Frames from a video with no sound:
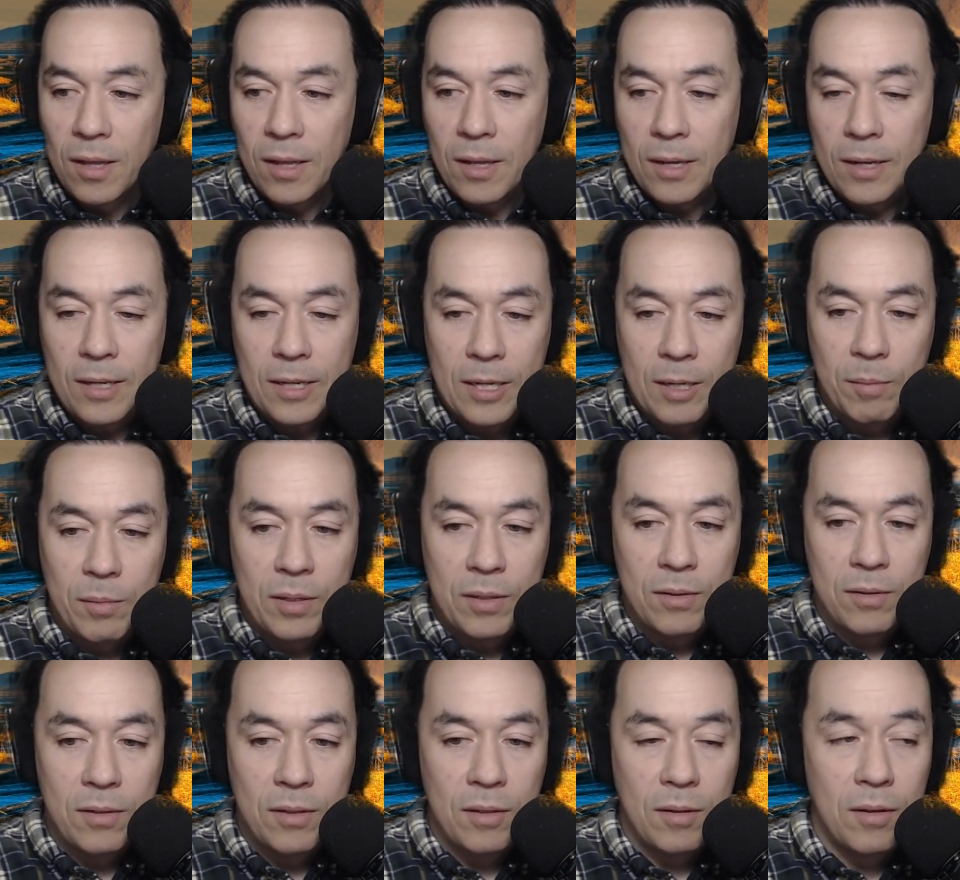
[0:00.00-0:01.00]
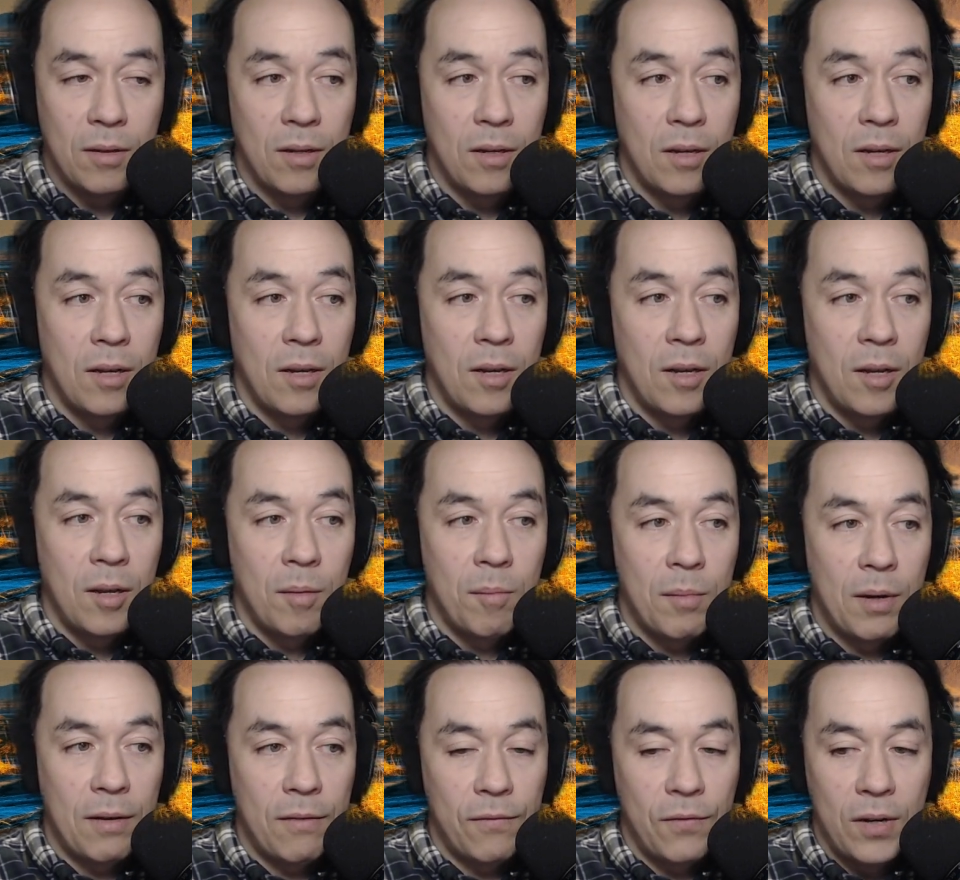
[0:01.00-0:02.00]
Let's see.
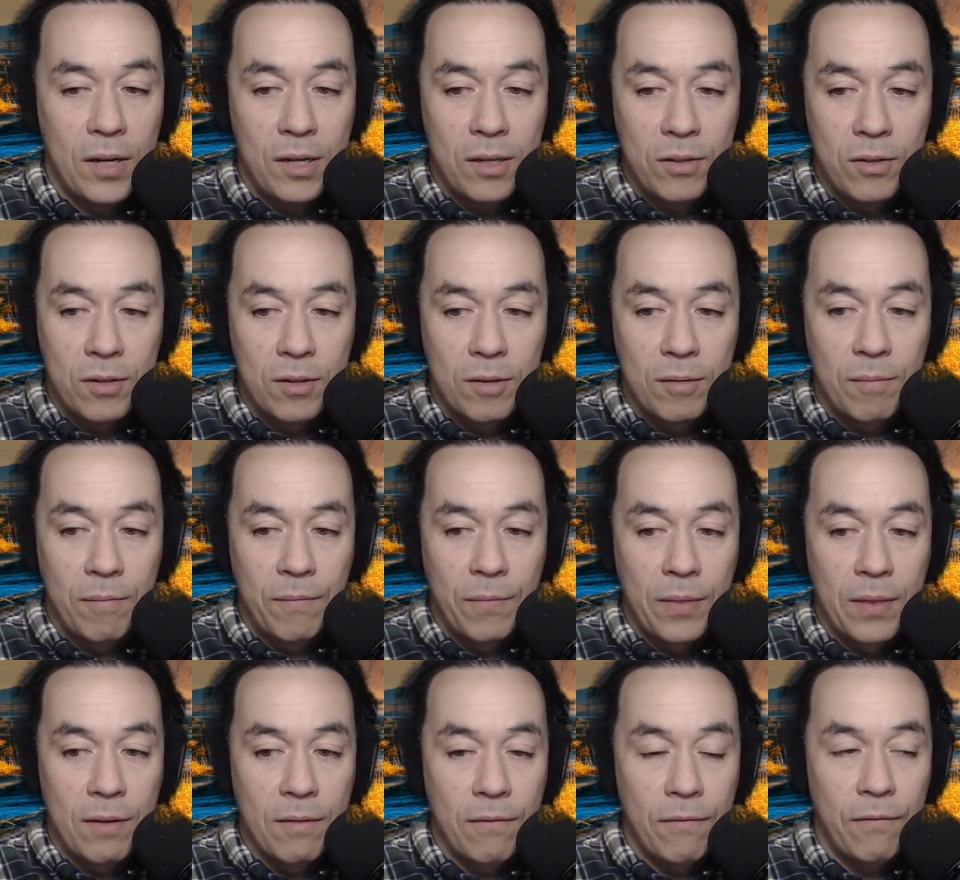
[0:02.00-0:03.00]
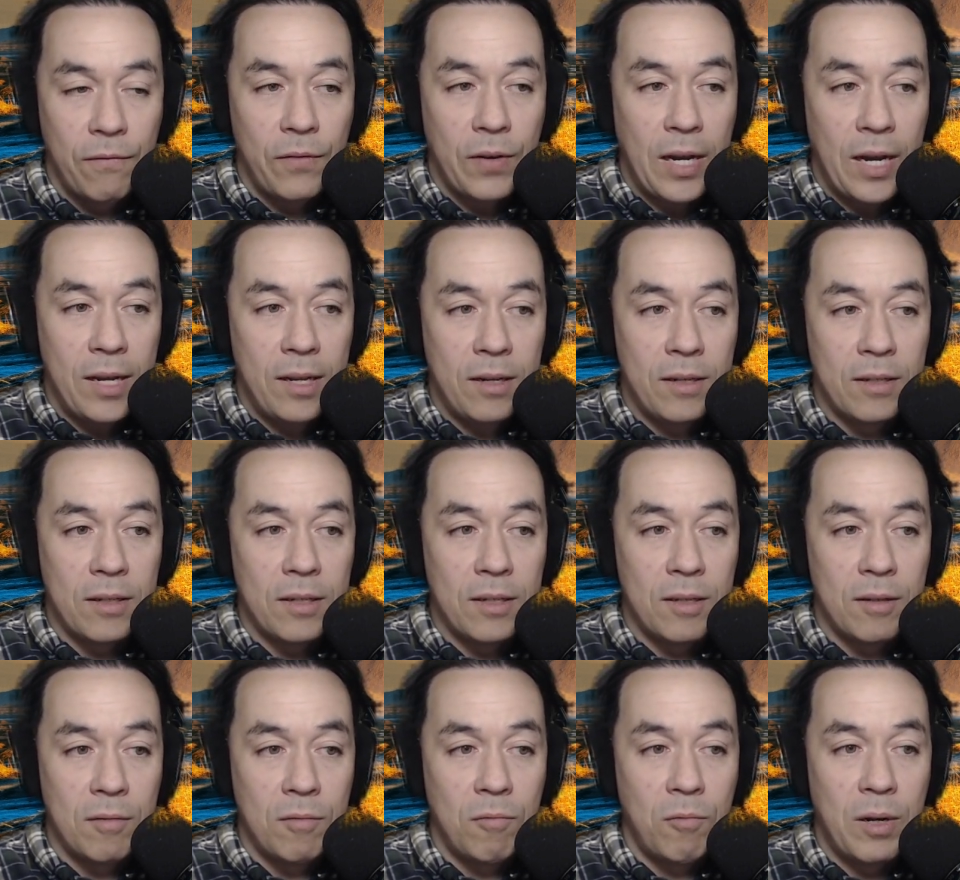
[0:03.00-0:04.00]
My father
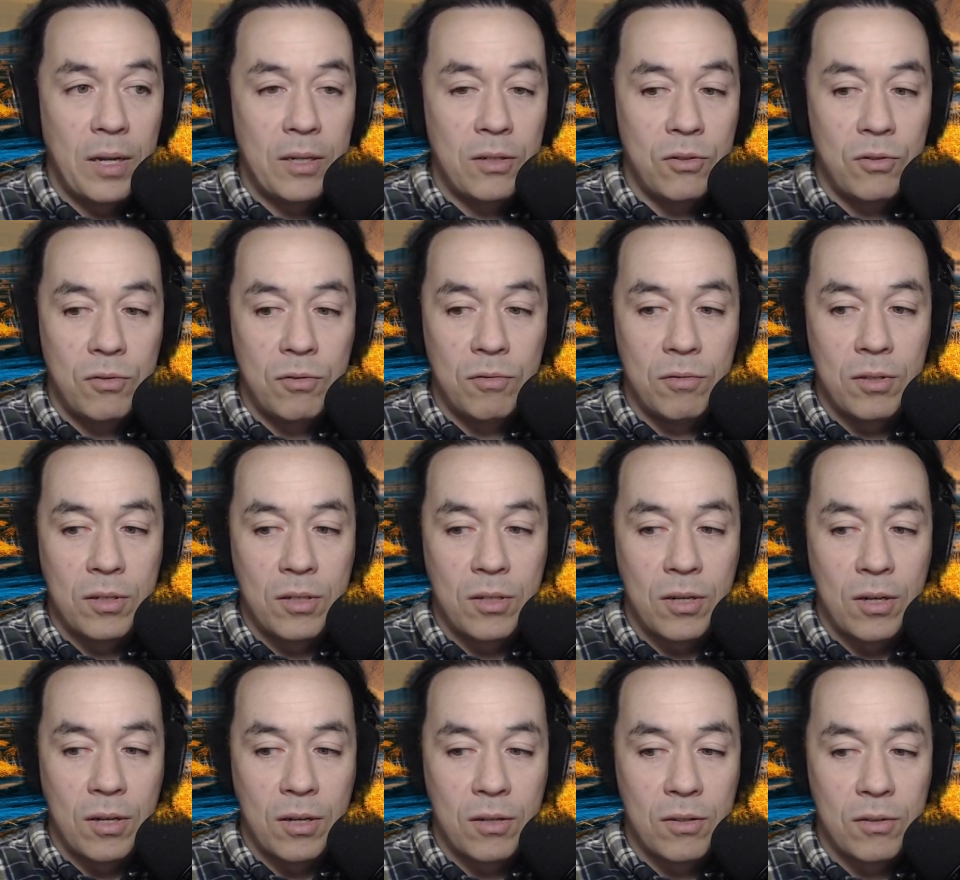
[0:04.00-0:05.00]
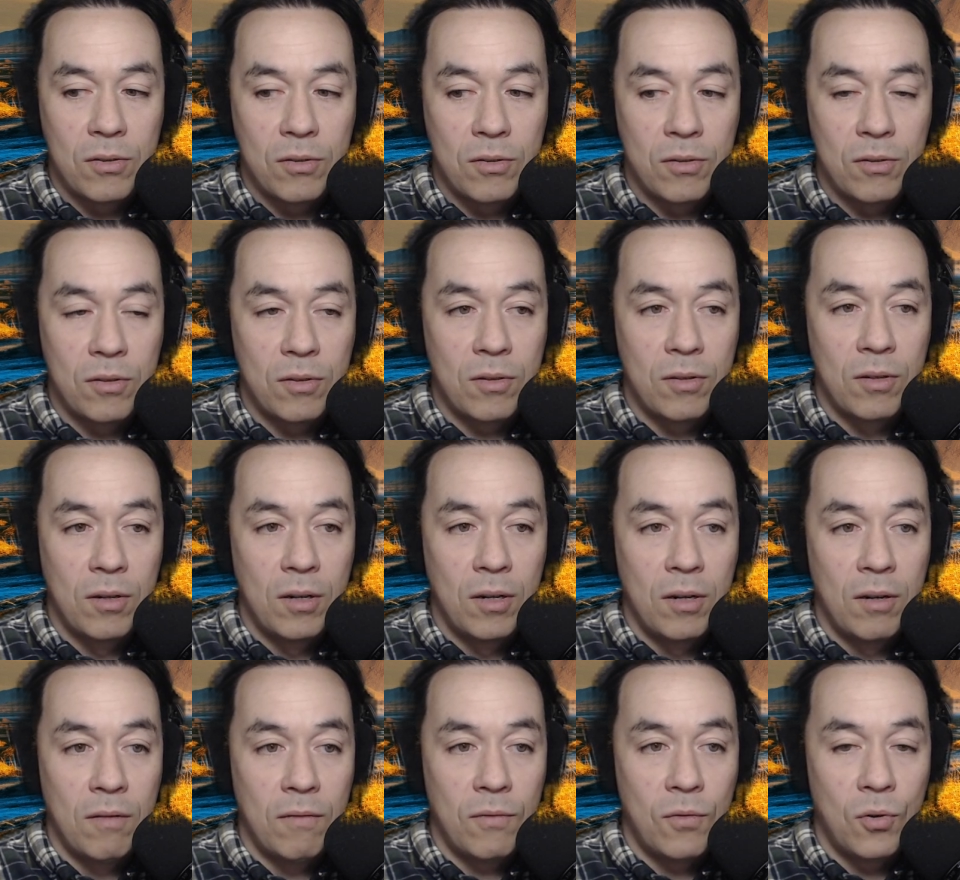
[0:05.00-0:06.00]
finally went to the doctor
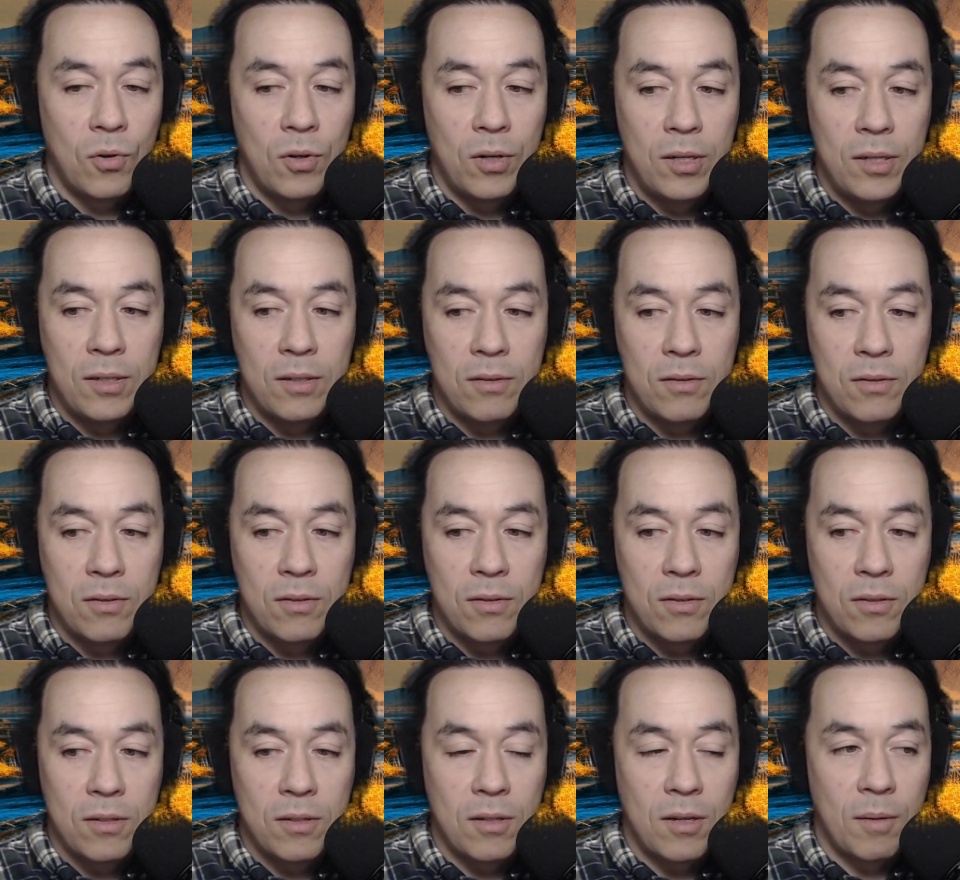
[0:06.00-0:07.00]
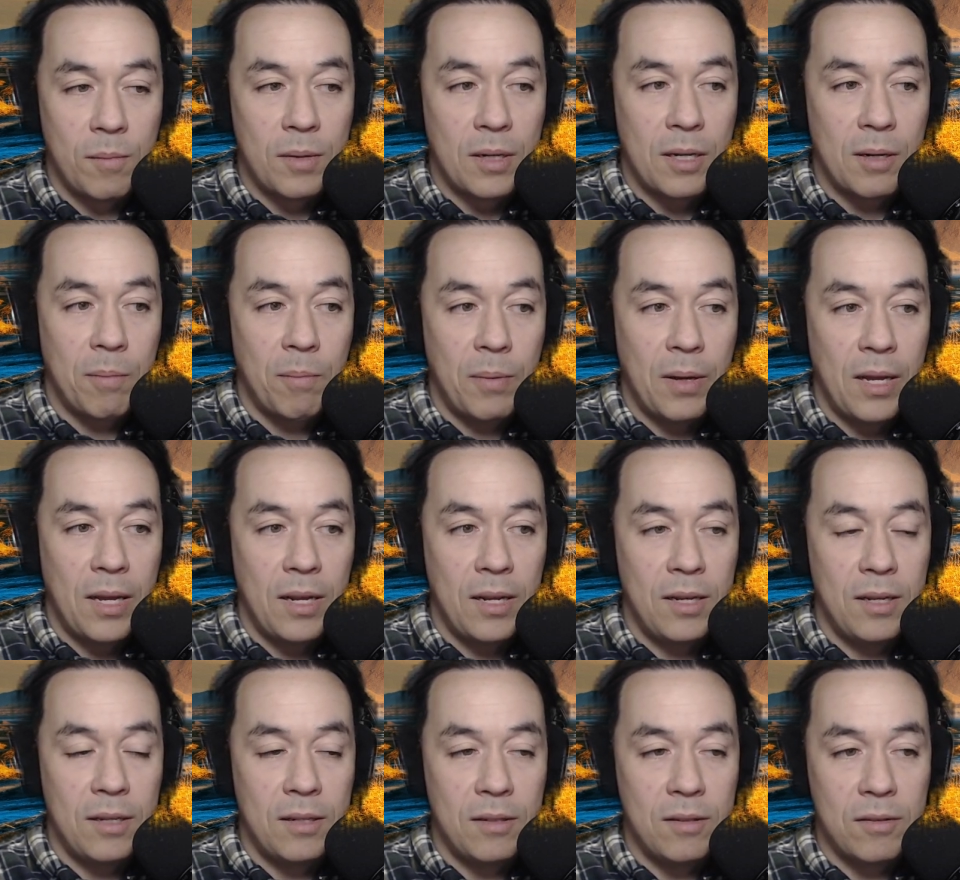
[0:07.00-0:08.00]
for his stomach
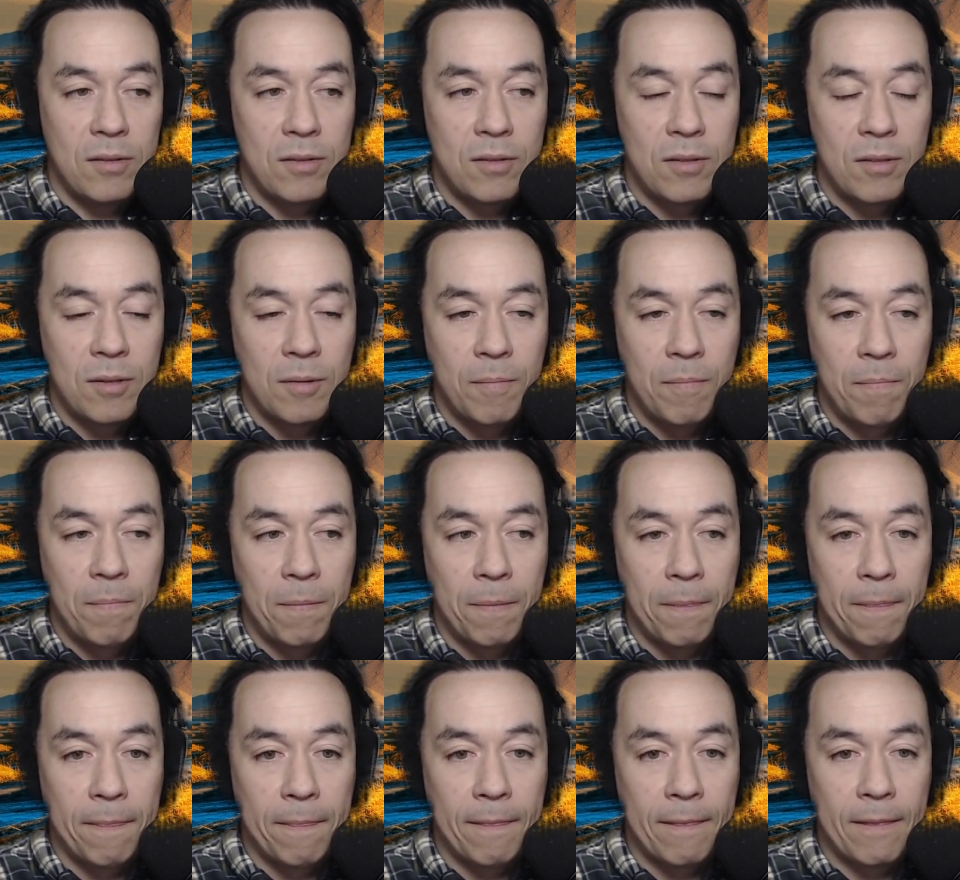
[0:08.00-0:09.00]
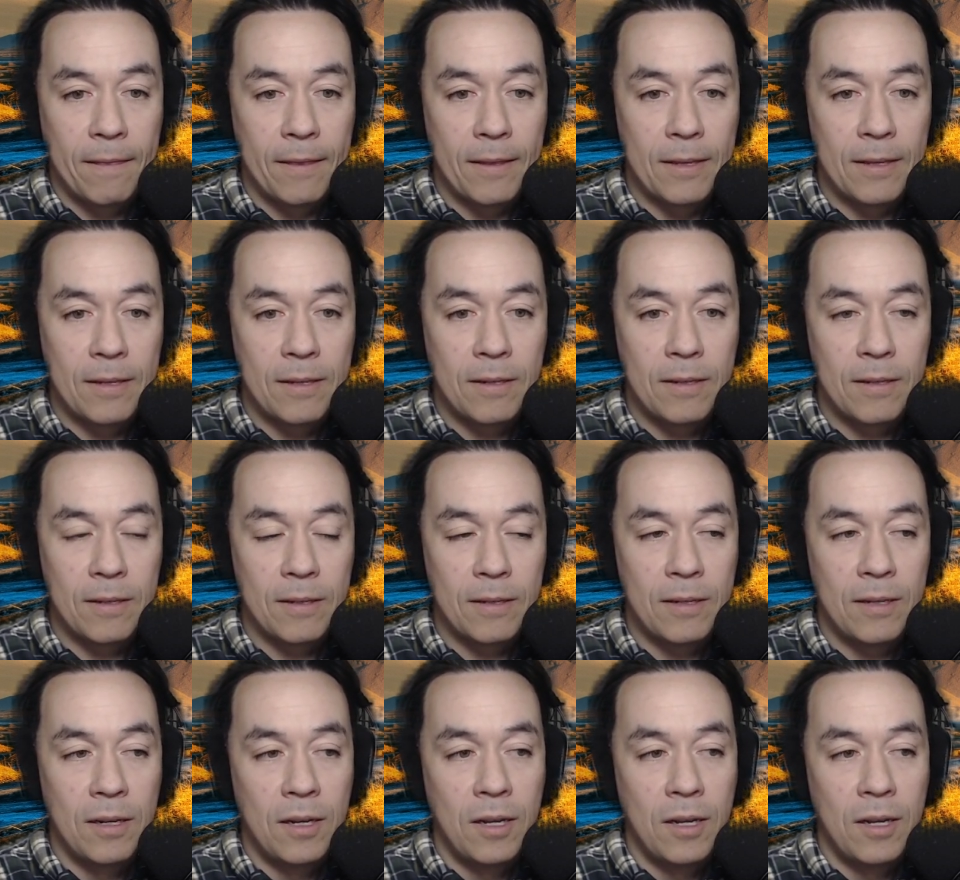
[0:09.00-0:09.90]
pains. Okay.